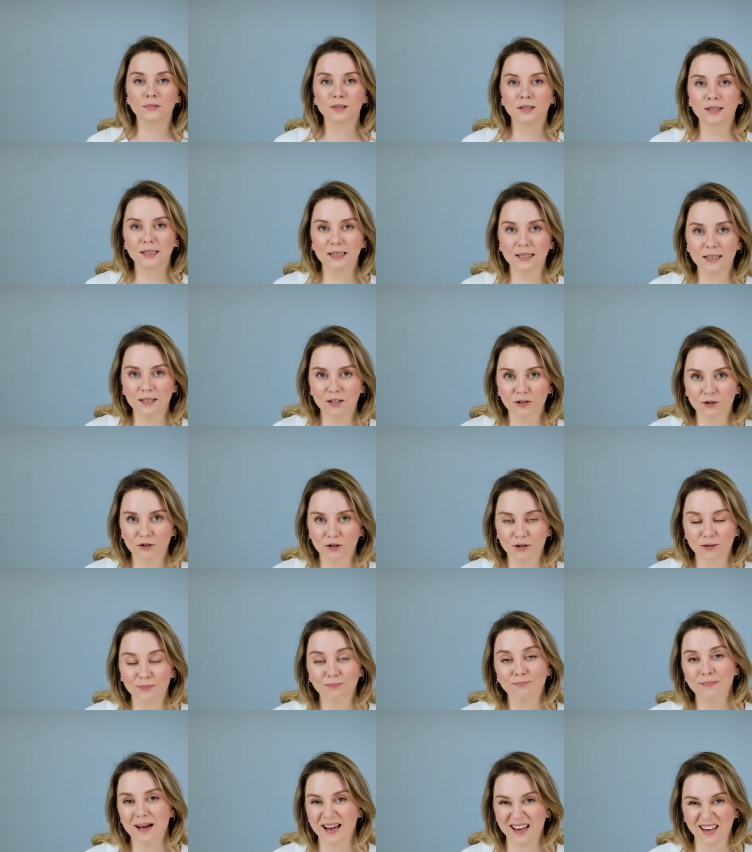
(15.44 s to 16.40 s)
hit your
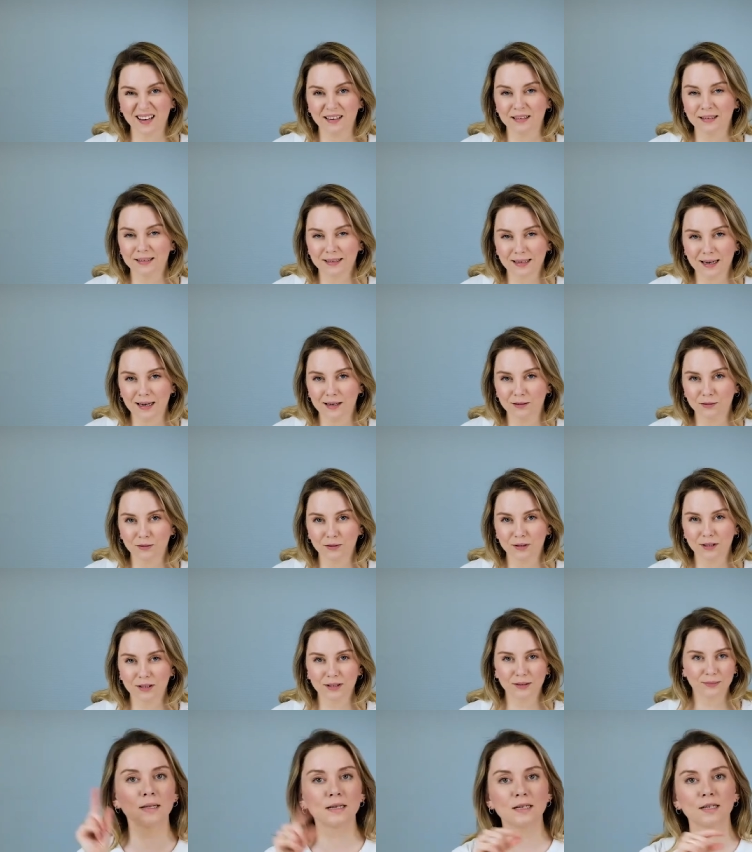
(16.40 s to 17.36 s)
banking
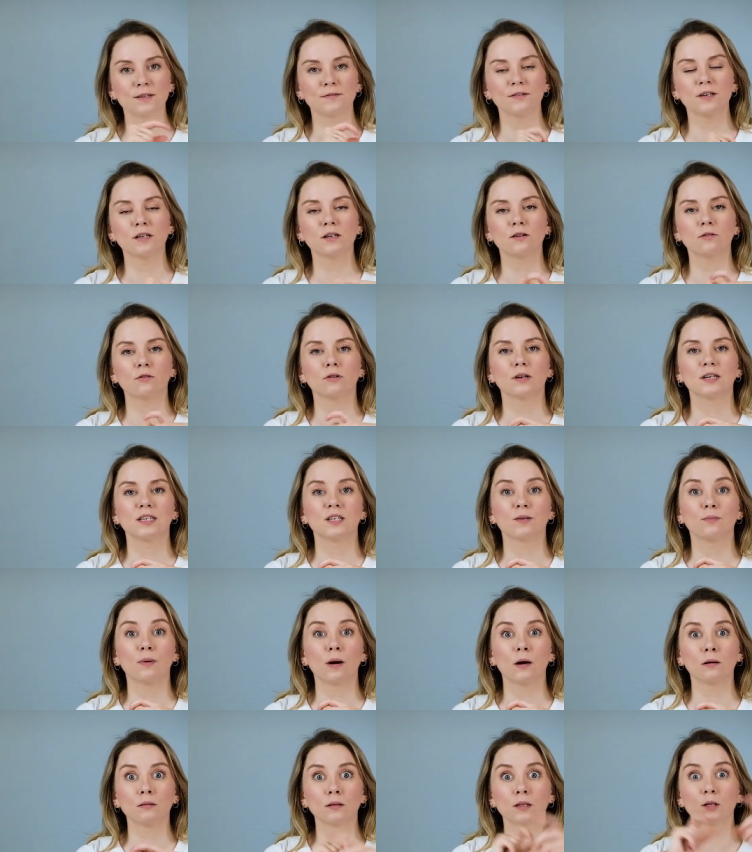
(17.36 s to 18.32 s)
account. This video is
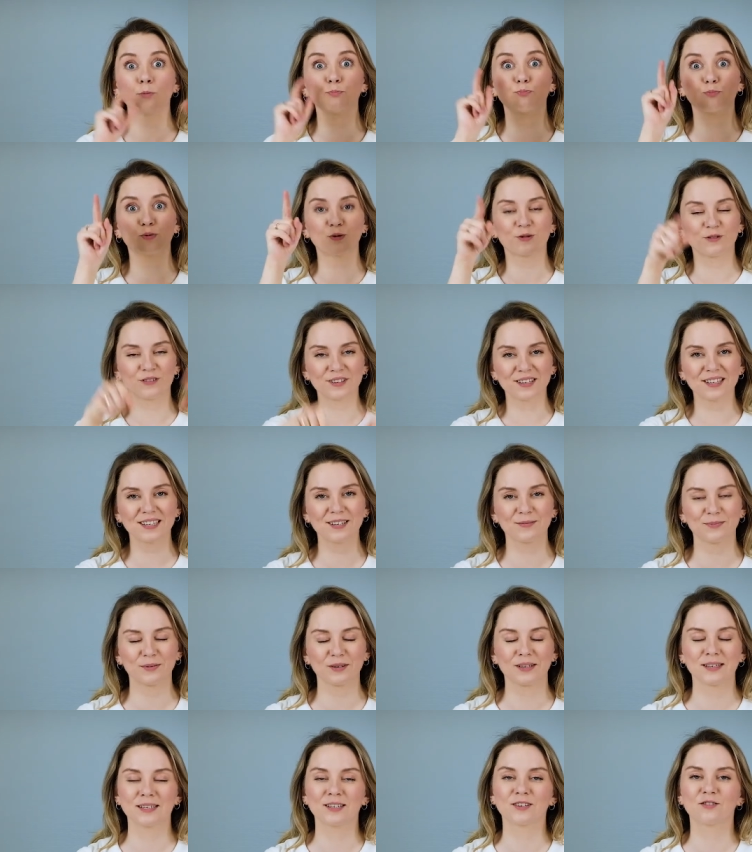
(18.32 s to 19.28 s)
about the
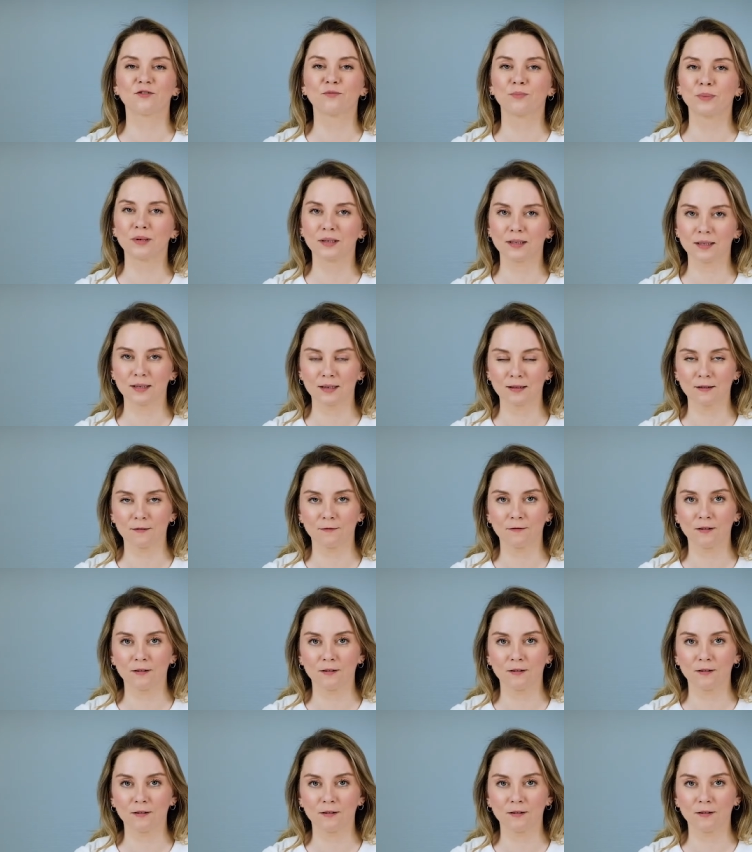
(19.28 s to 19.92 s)
principles of building the